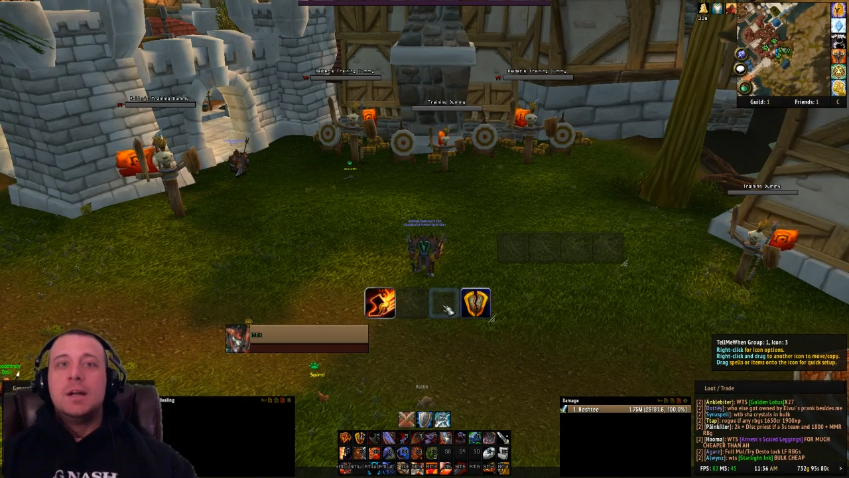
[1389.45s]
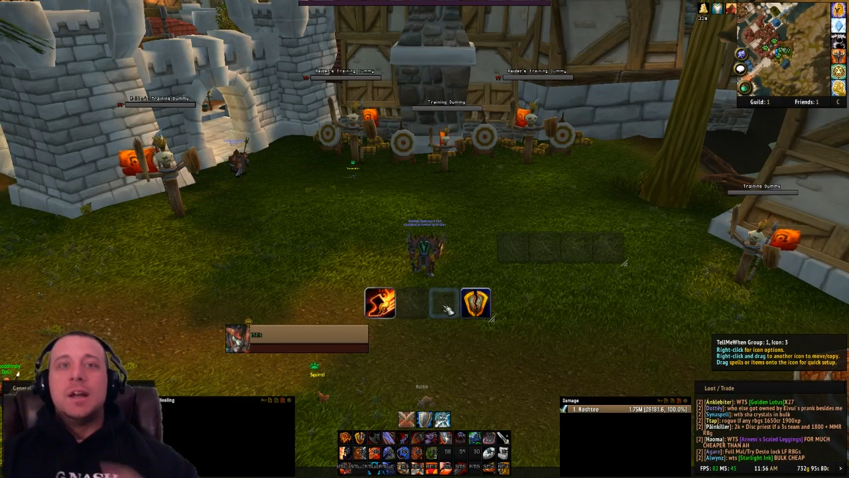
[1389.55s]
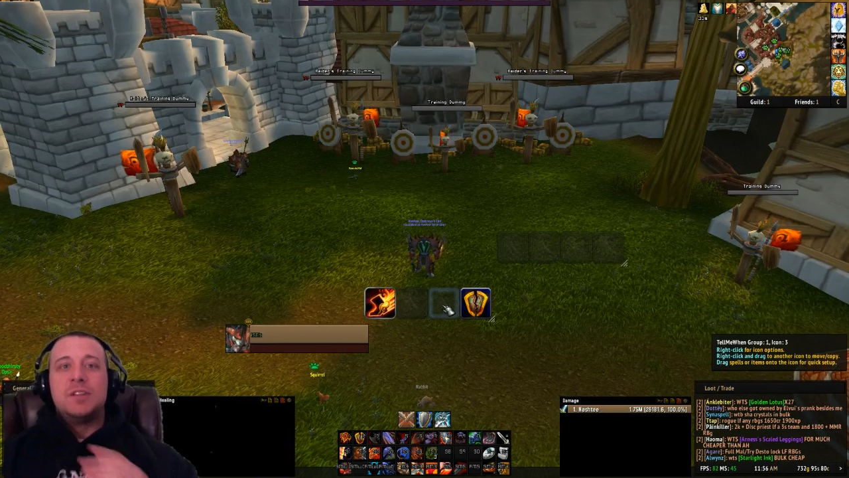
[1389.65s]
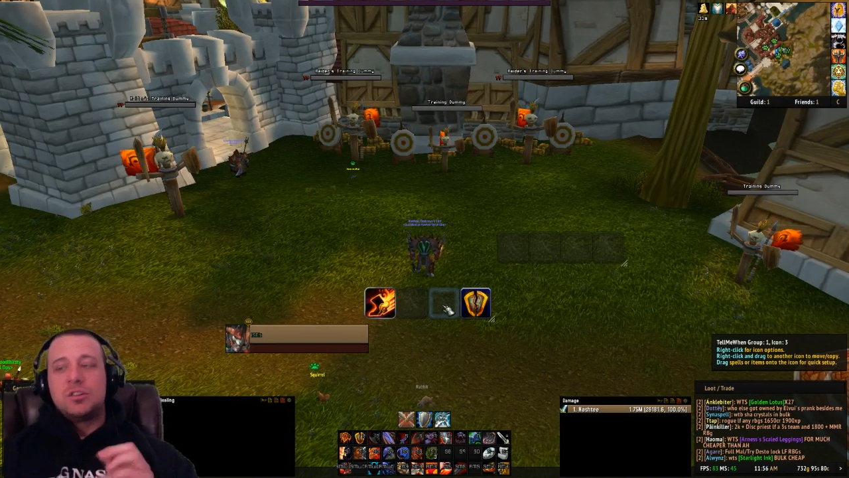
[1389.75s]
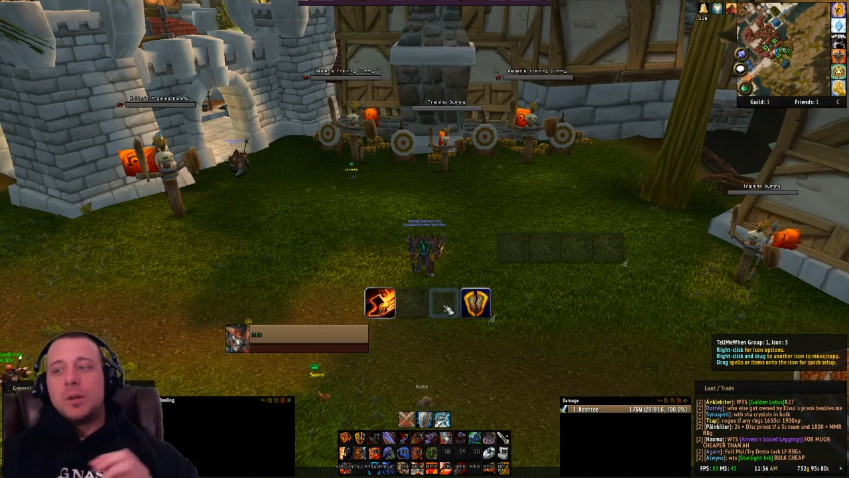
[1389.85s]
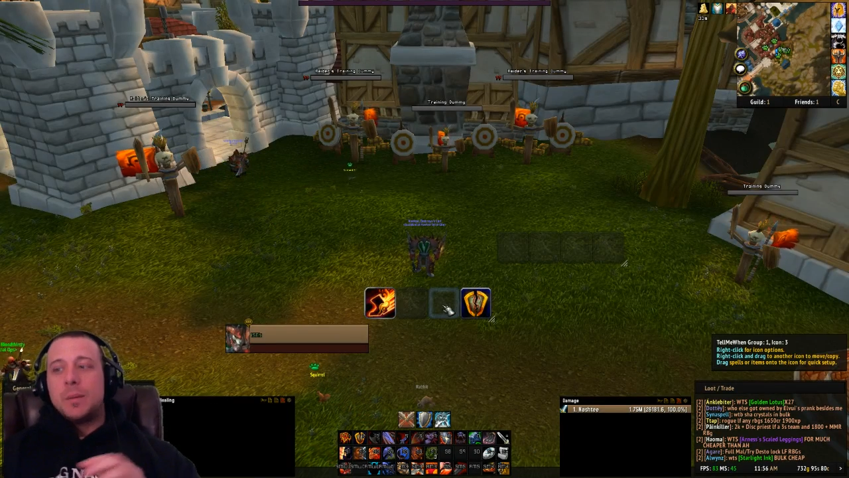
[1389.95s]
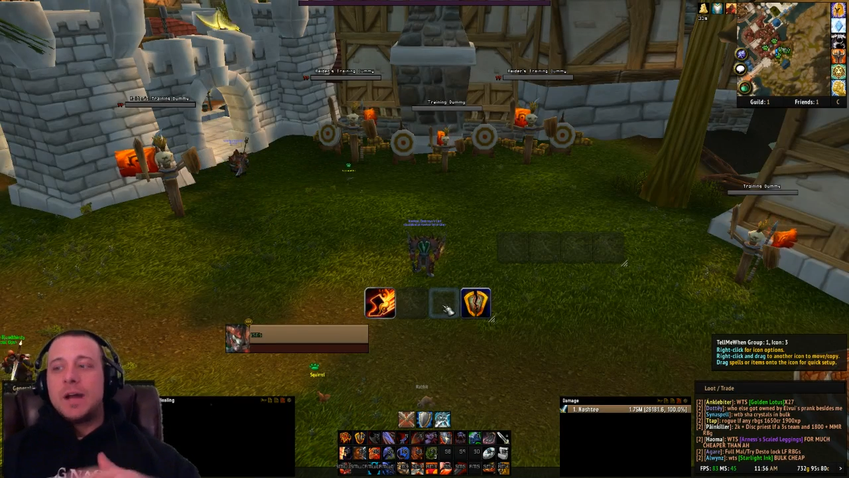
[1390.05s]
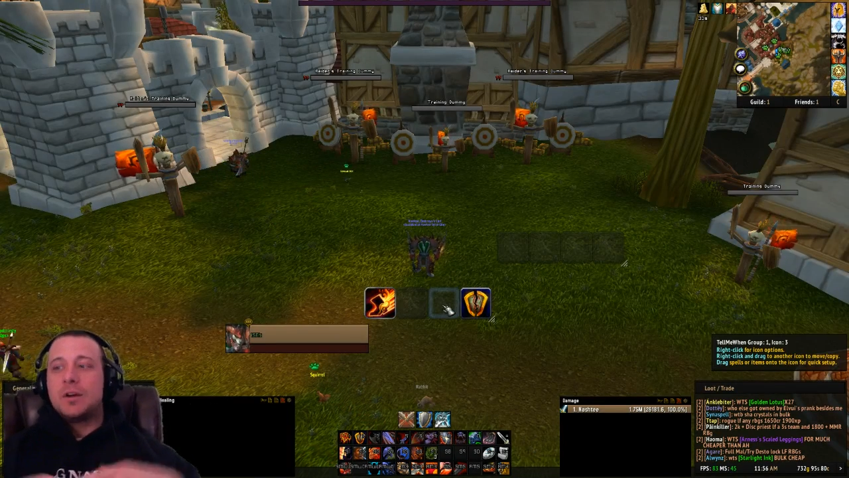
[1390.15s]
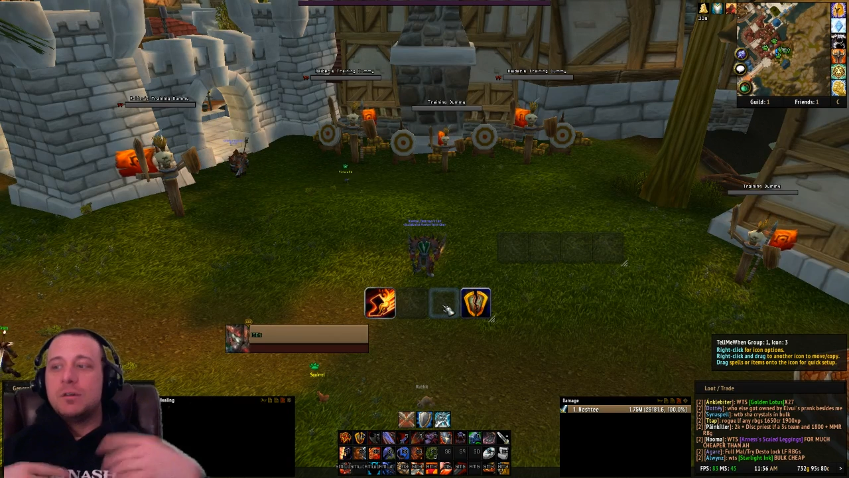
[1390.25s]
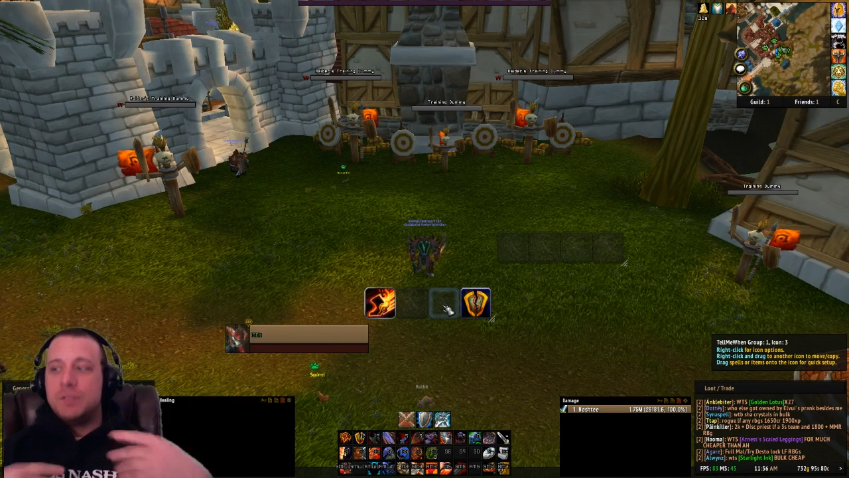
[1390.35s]
It's just a
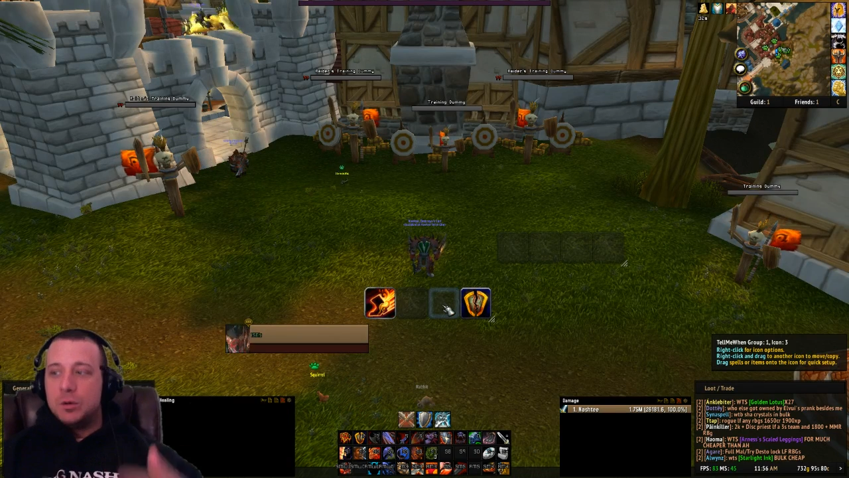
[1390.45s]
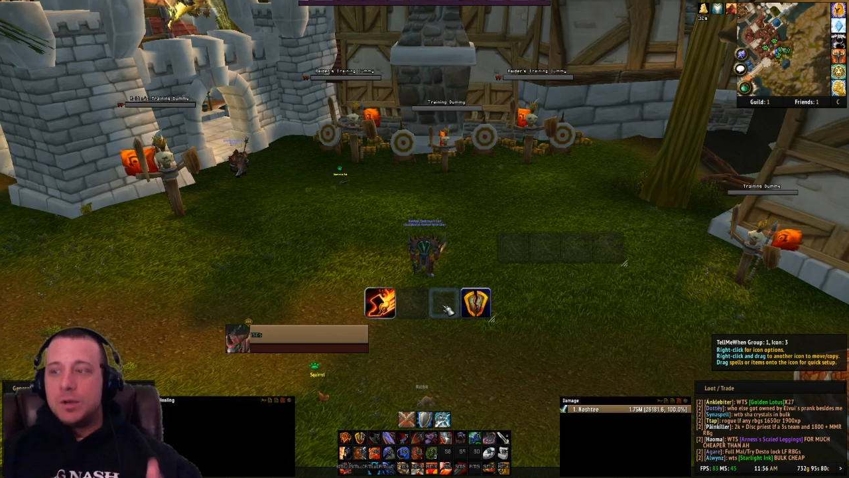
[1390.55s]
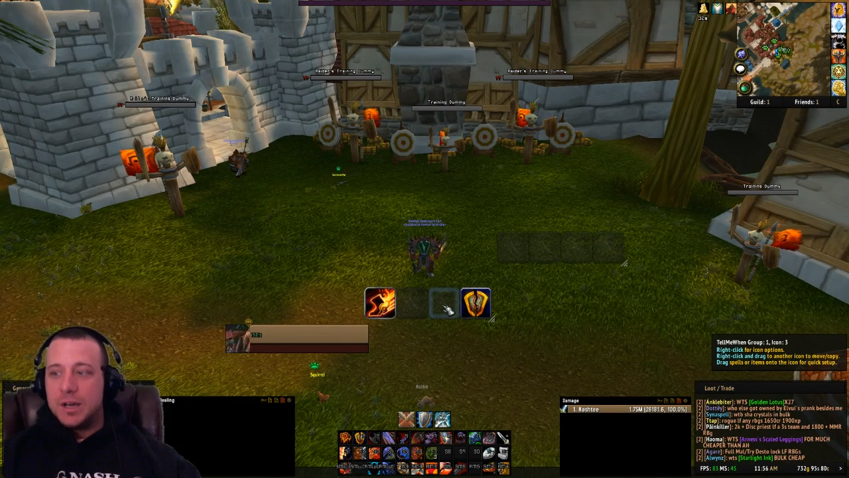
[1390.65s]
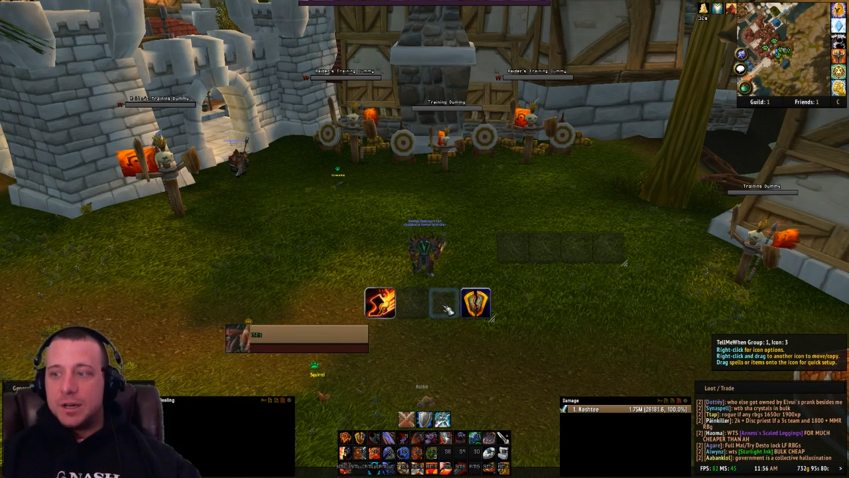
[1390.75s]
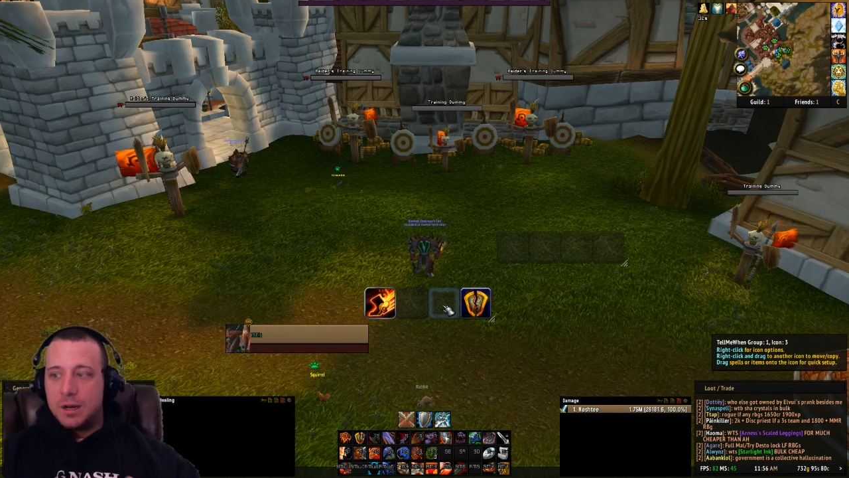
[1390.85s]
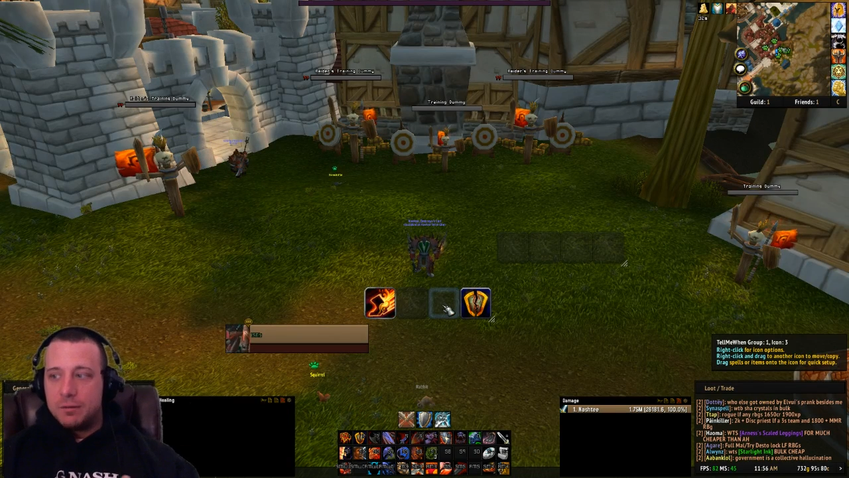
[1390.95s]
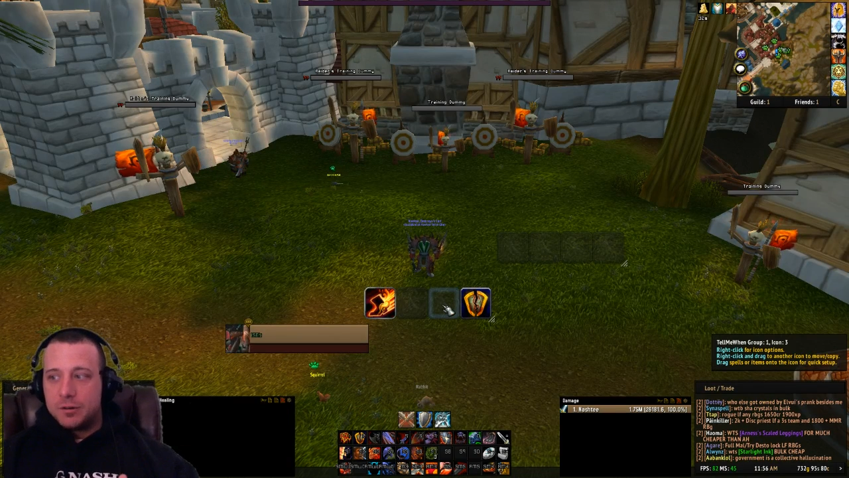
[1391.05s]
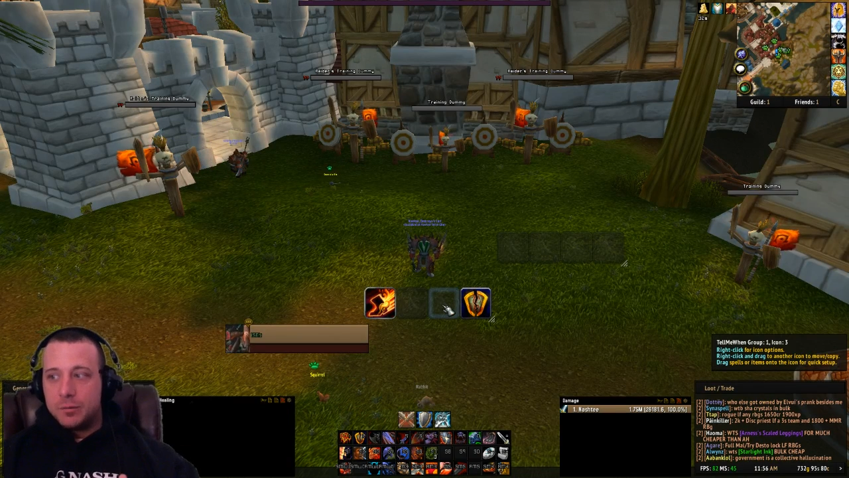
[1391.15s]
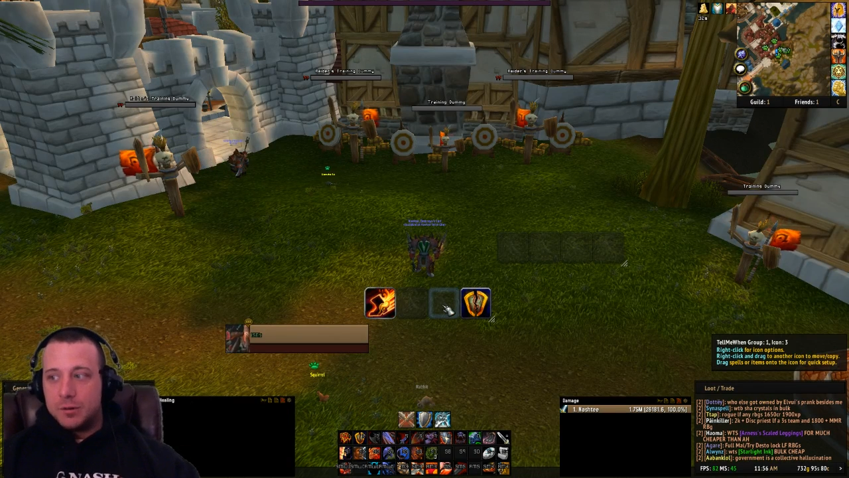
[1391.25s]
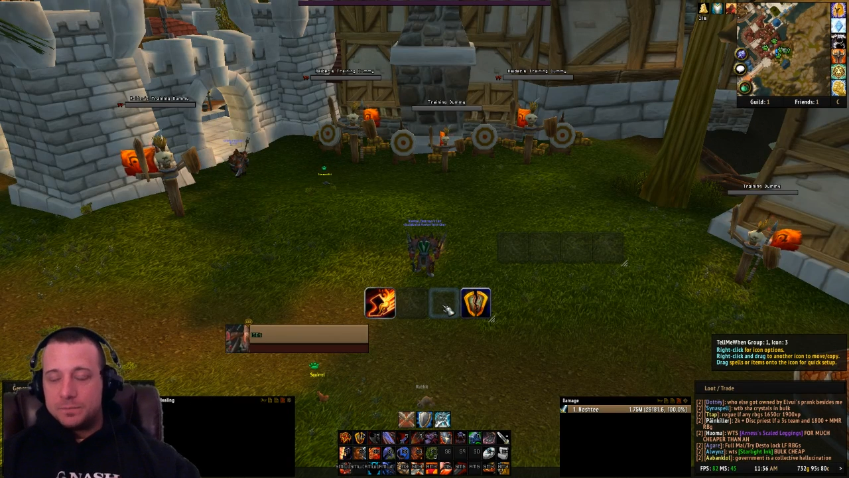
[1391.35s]
matter of you getting
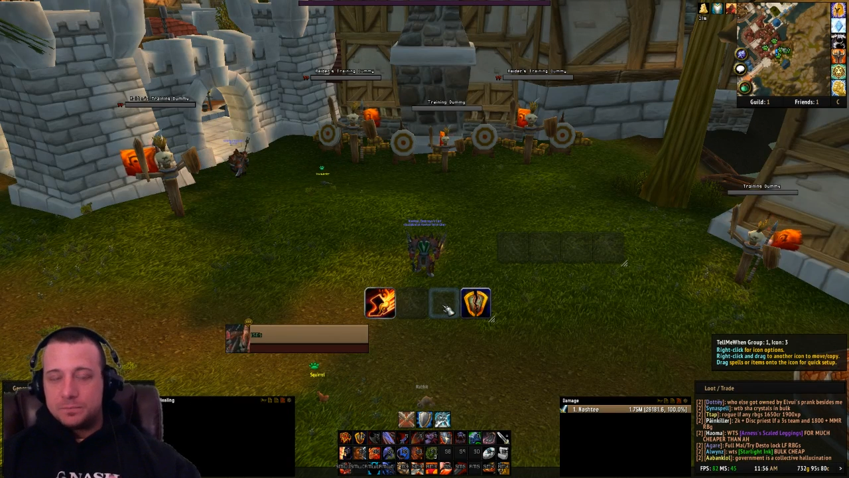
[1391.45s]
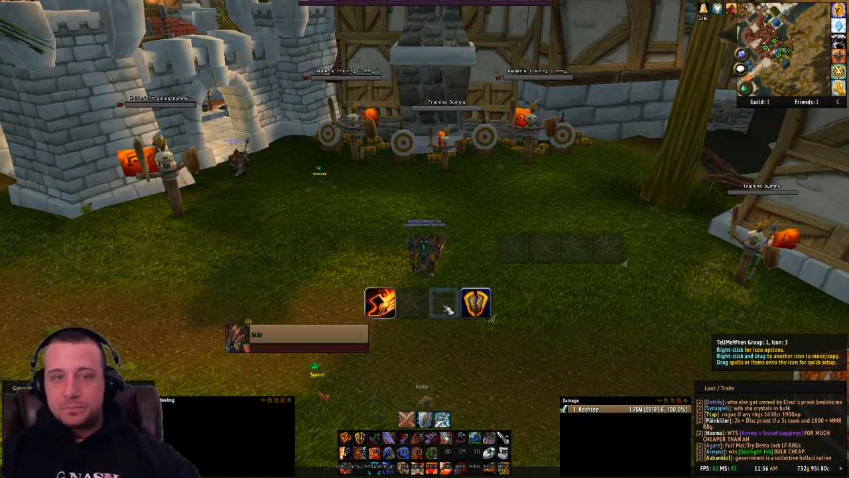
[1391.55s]
comfortable.